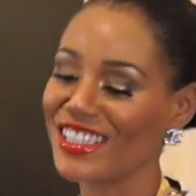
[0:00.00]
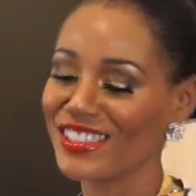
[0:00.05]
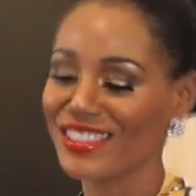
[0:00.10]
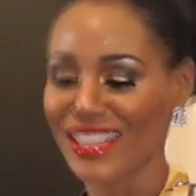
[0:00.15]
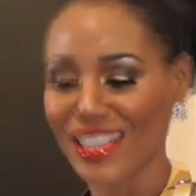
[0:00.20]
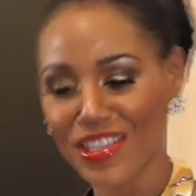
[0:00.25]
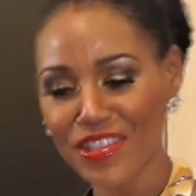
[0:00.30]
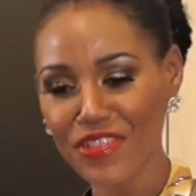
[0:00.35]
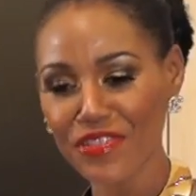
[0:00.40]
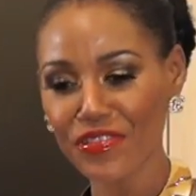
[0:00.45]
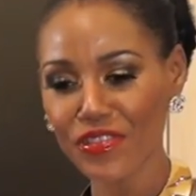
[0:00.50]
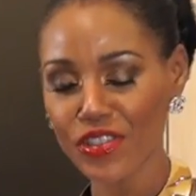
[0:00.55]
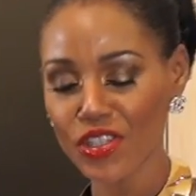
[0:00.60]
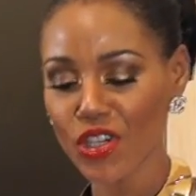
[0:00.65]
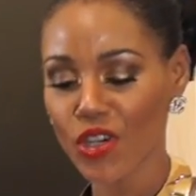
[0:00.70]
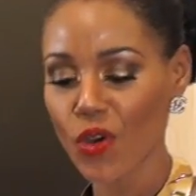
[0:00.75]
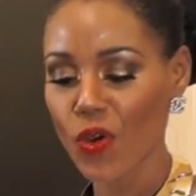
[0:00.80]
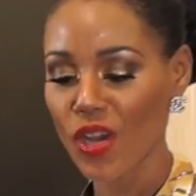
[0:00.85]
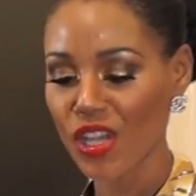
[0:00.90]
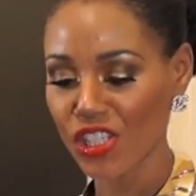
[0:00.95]
Thank you for
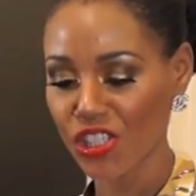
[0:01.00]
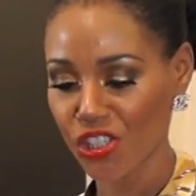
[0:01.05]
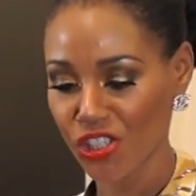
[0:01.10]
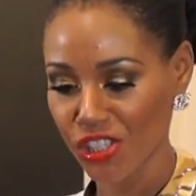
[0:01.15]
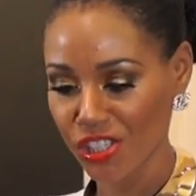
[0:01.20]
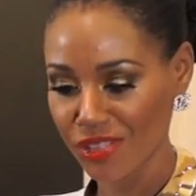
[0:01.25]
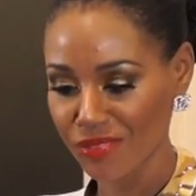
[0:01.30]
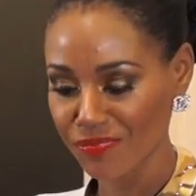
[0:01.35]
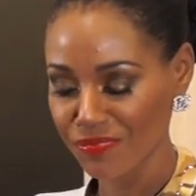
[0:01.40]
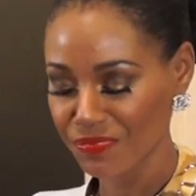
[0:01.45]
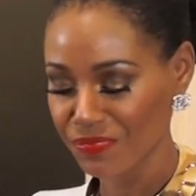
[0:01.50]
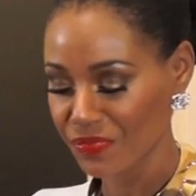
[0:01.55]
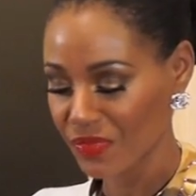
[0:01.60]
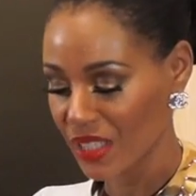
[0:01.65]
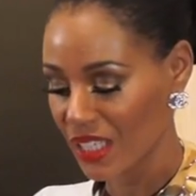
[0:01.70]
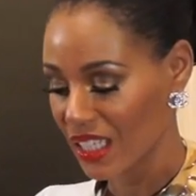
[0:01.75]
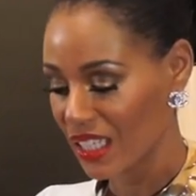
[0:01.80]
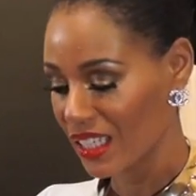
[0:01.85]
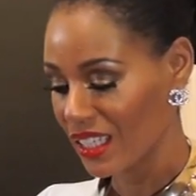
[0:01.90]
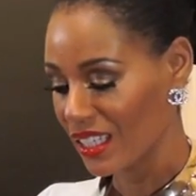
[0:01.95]
your question.
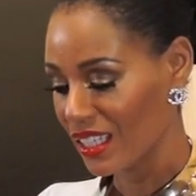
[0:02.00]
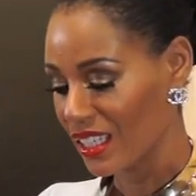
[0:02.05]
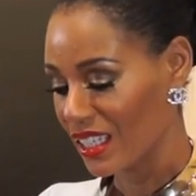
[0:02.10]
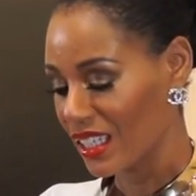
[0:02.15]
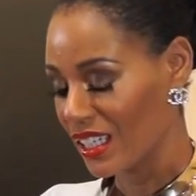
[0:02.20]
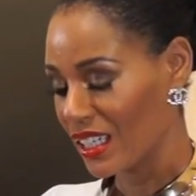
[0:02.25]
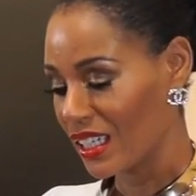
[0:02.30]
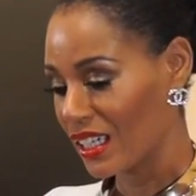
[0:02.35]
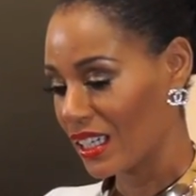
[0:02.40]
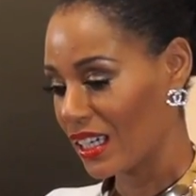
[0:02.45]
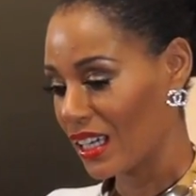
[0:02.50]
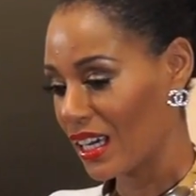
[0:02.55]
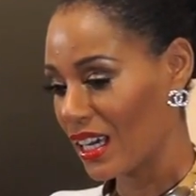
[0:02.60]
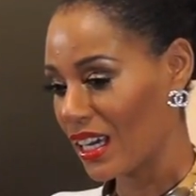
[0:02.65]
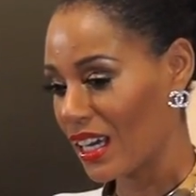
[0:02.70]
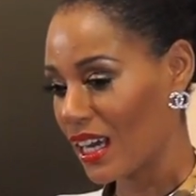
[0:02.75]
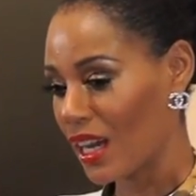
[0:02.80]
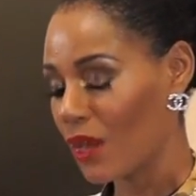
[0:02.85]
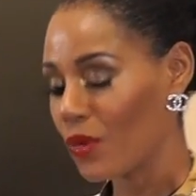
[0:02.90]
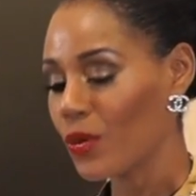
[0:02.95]

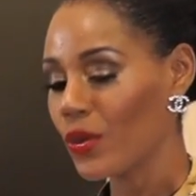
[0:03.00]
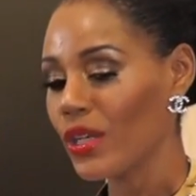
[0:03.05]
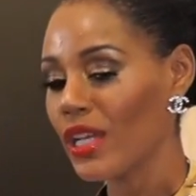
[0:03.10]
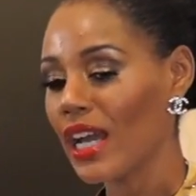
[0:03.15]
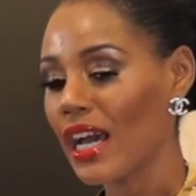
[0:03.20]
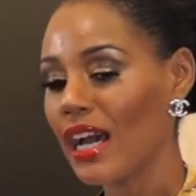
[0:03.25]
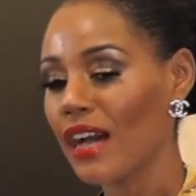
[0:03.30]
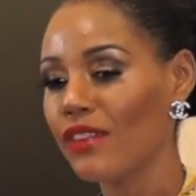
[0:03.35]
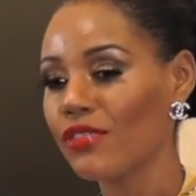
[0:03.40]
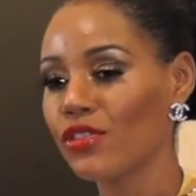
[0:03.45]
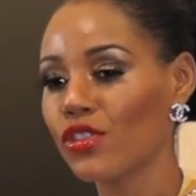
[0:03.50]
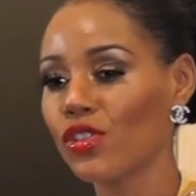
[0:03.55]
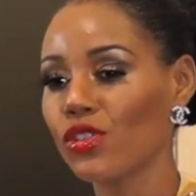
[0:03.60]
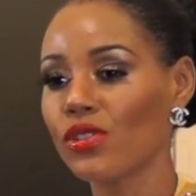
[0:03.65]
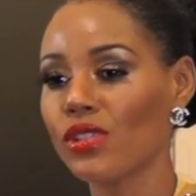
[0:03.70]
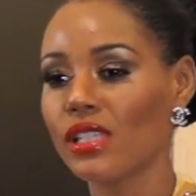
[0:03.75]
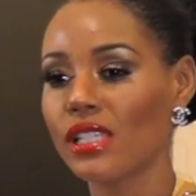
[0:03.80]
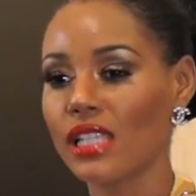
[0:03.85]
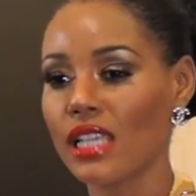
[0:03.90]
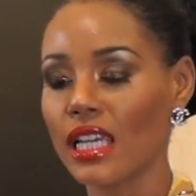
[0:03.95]
I would have to
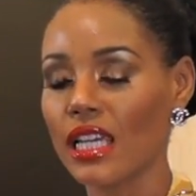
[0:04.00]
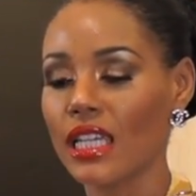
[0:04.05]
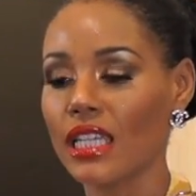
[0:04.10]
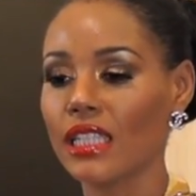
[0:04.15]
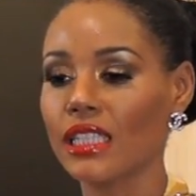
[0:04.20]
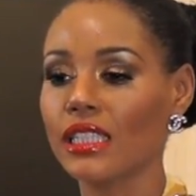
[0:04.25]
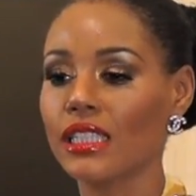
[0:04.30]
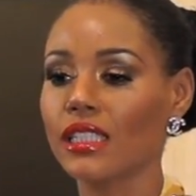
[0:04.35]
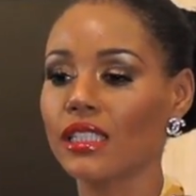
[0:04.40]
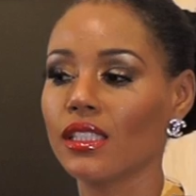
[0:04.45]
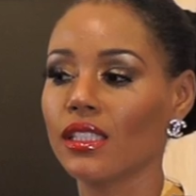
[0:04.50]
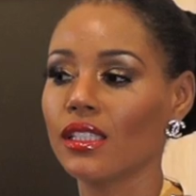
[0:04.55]
say